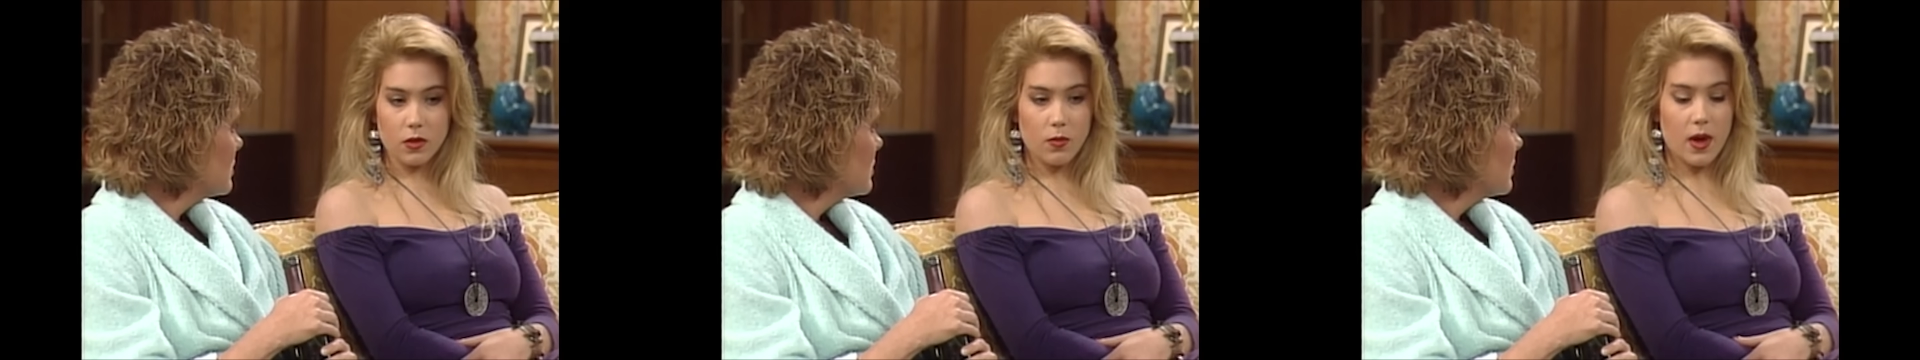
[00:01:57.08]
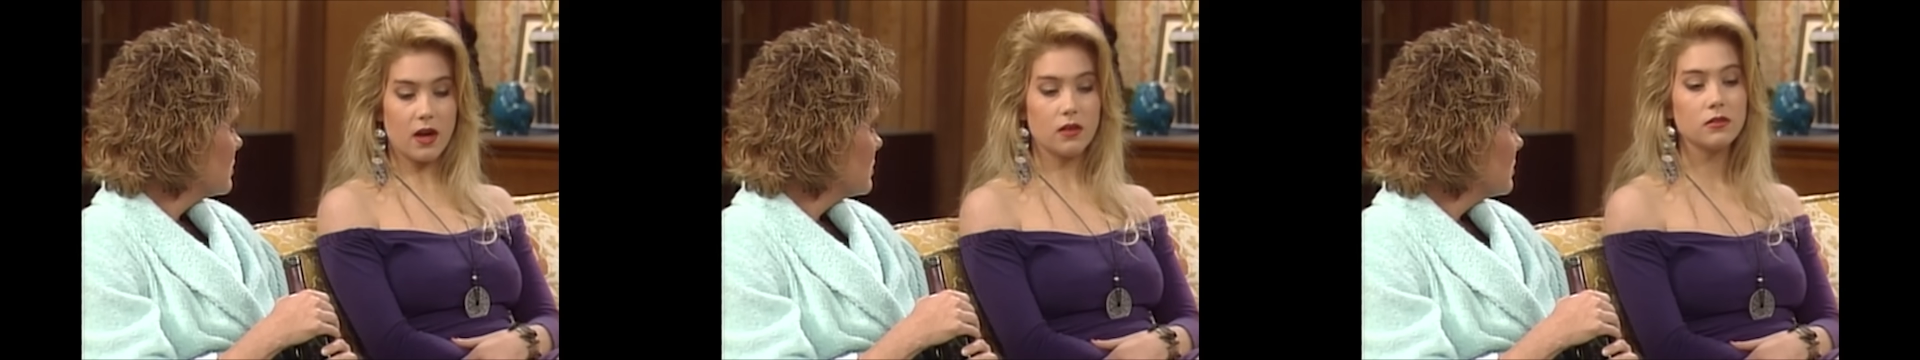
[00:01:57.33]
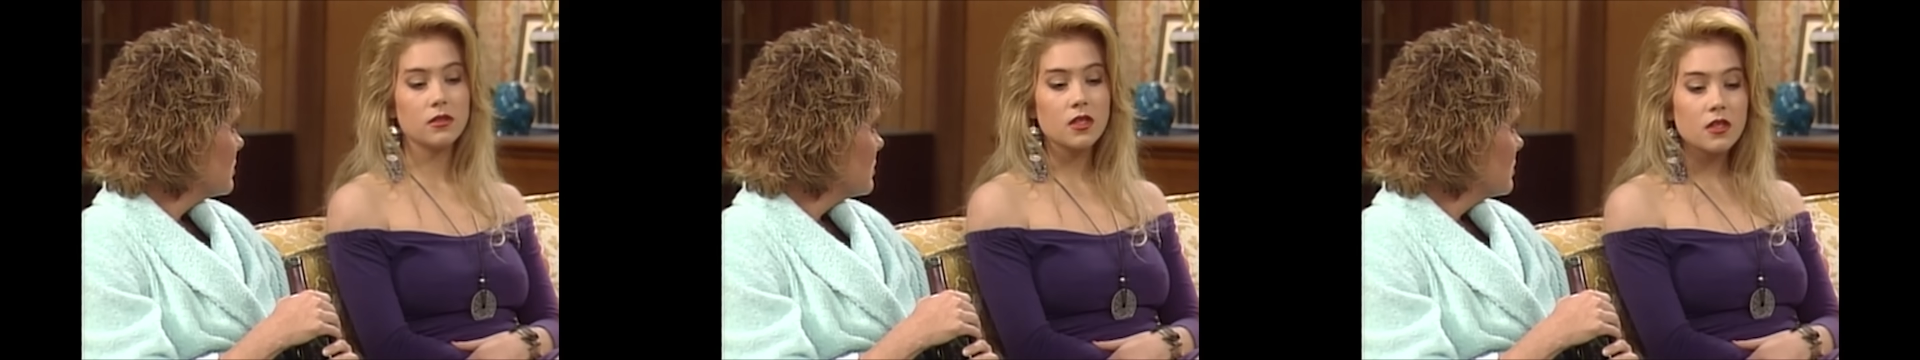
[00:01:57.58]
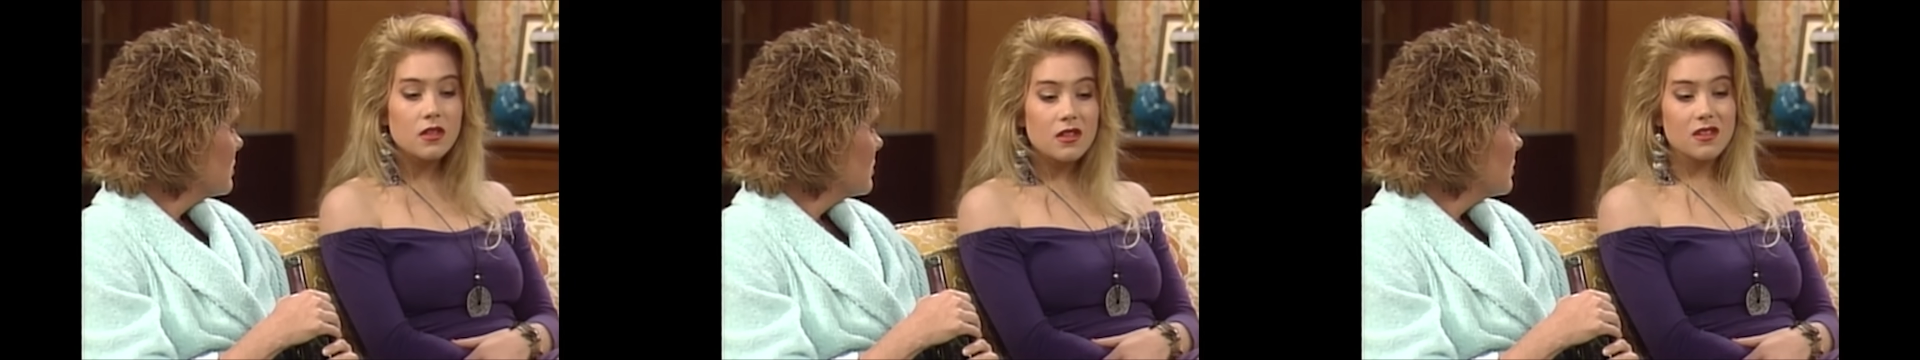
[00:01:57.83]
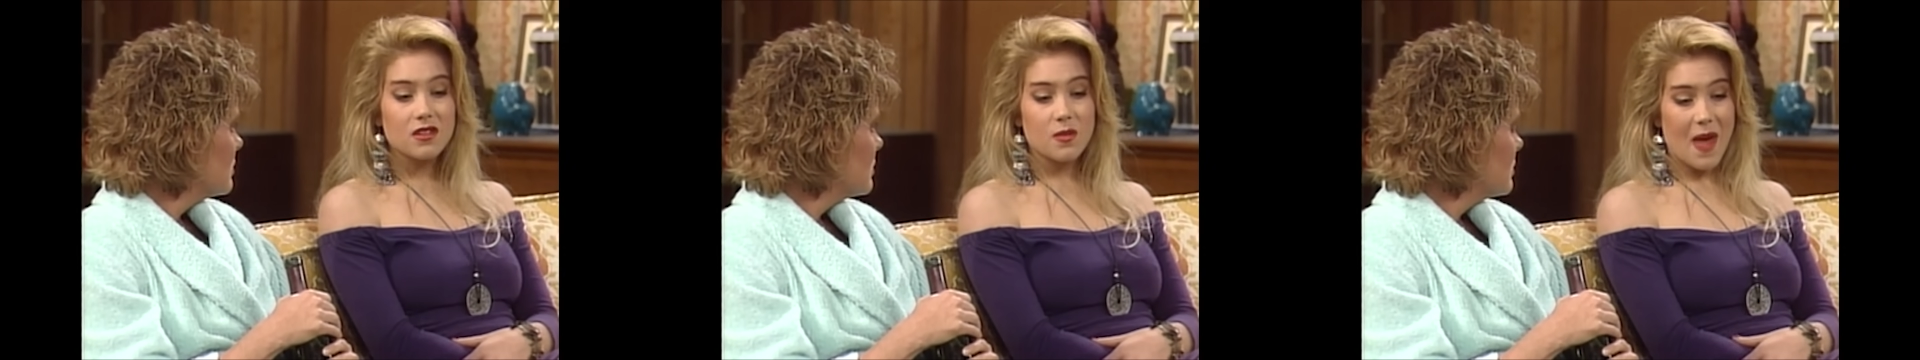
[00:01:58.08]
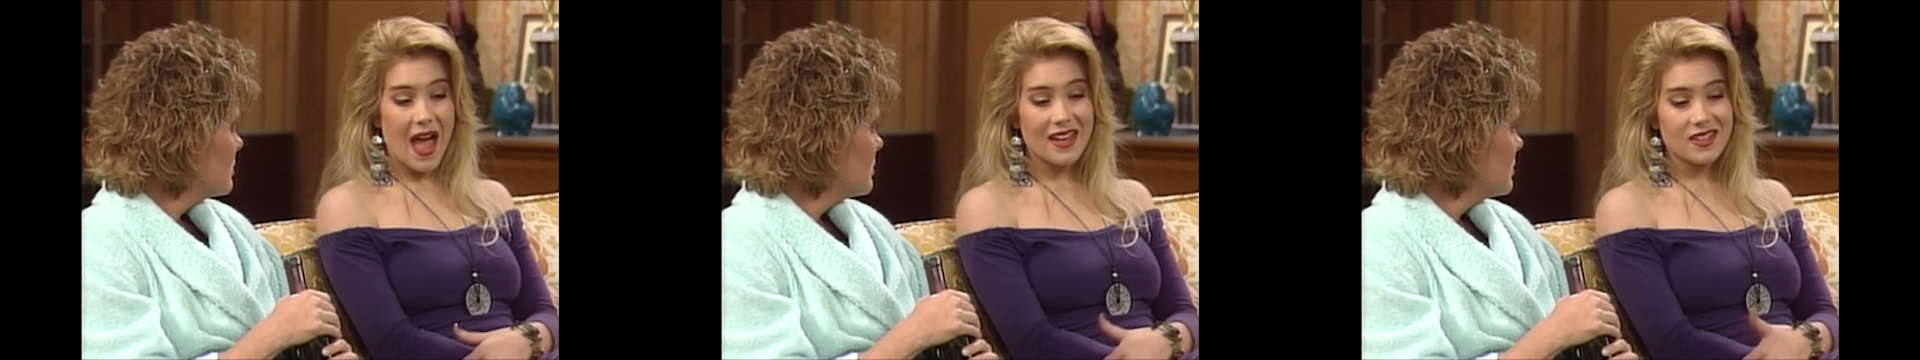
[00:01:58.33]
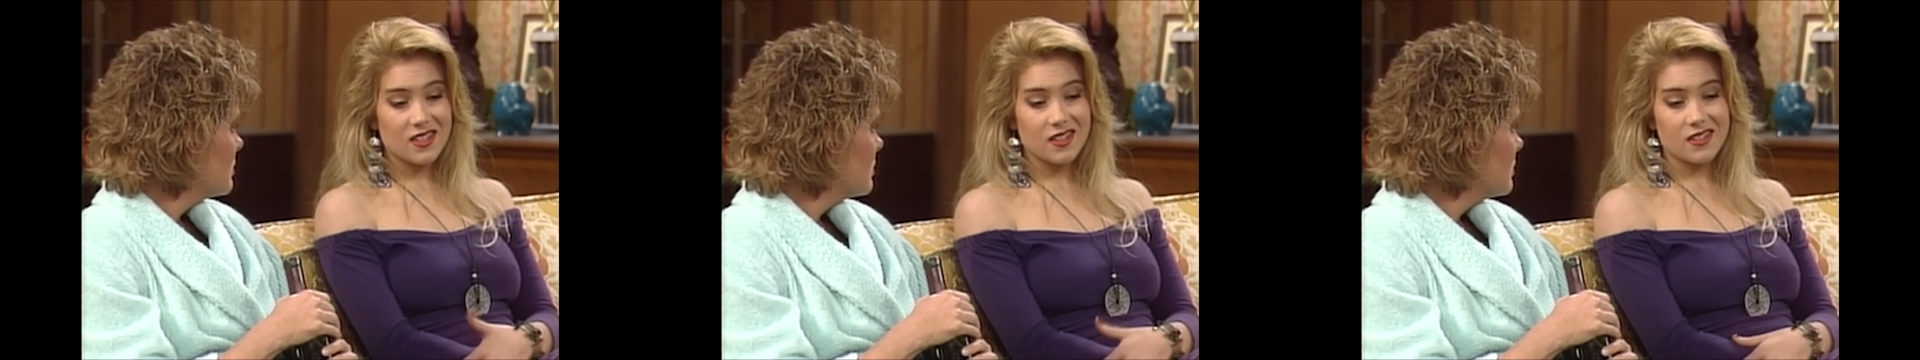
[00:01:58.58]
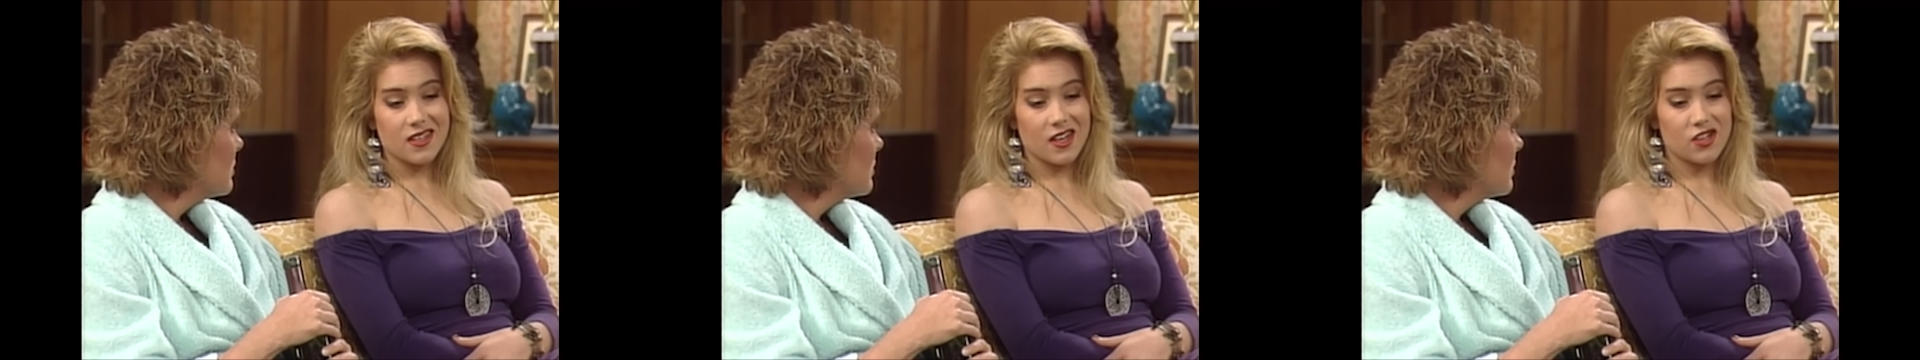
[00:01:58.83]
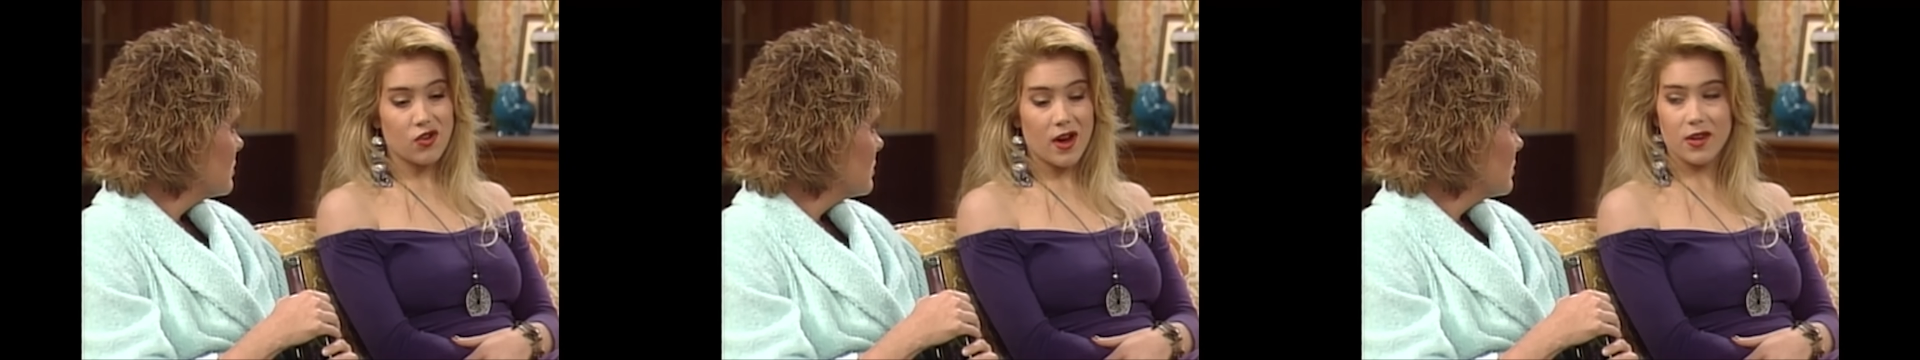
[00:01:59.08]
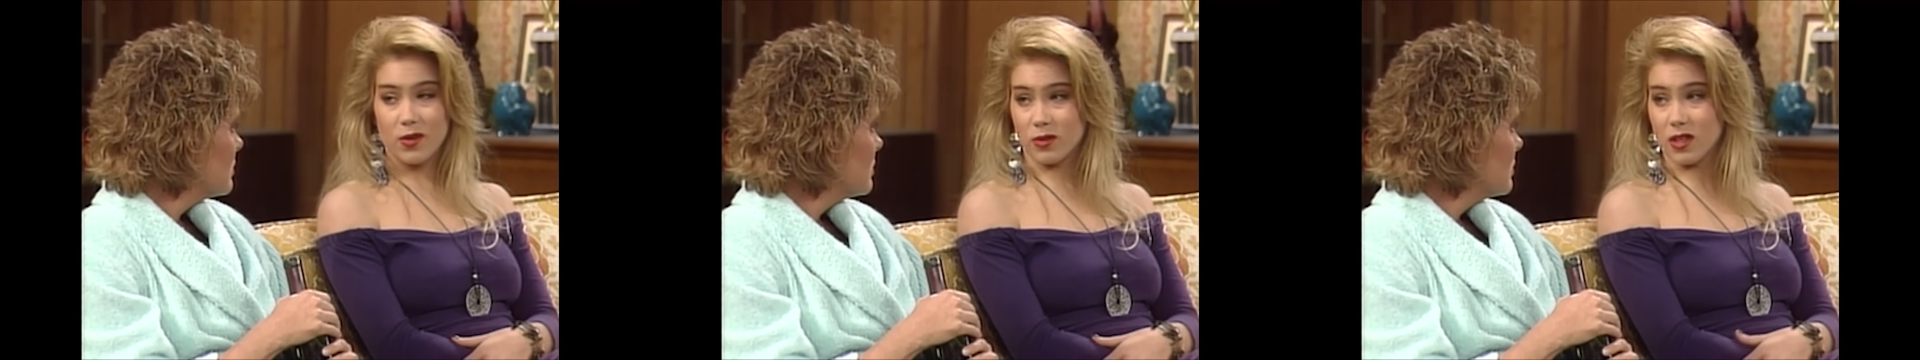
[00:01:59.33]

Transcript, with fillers: Well, the magazines say to try a new